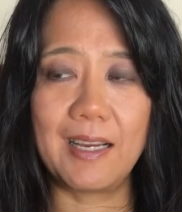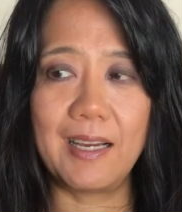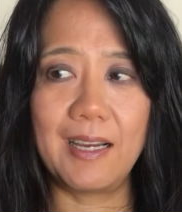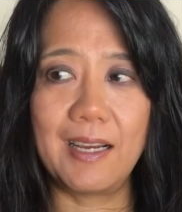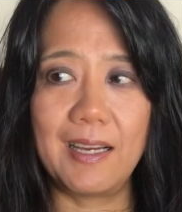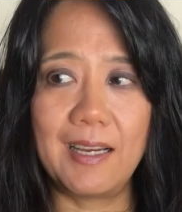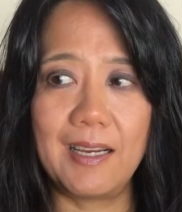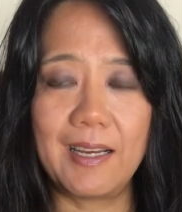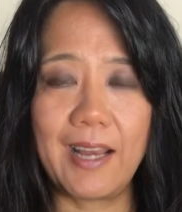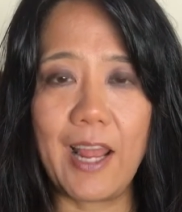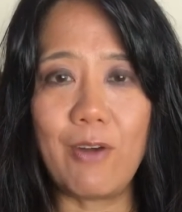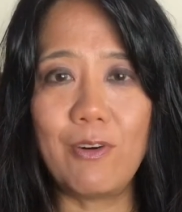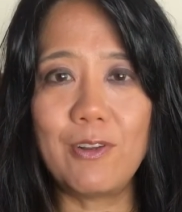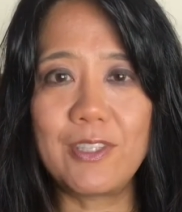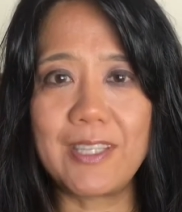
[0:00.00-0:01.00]

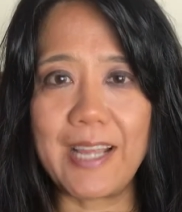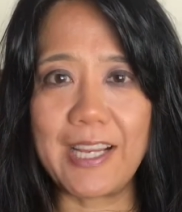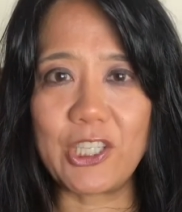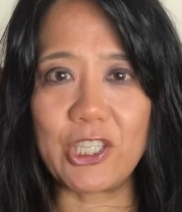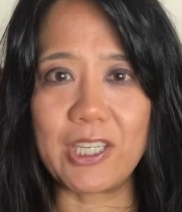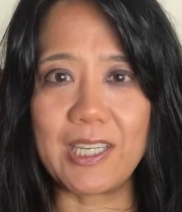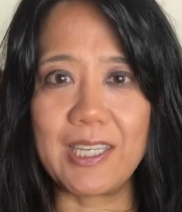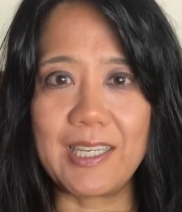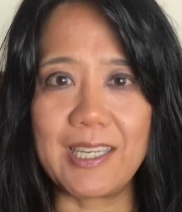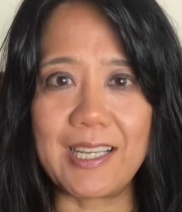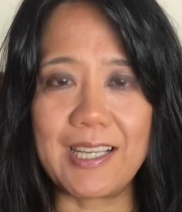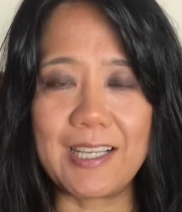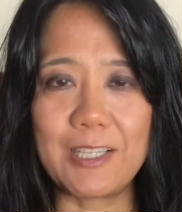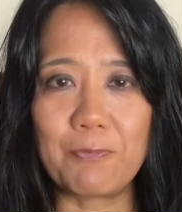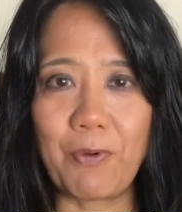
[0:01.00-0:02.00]
Netroots Nation
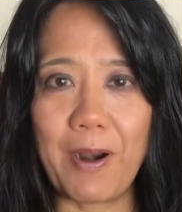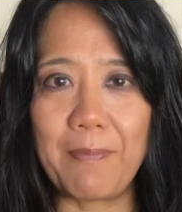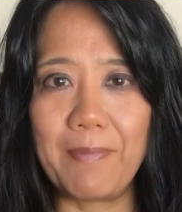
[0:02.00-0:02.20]
is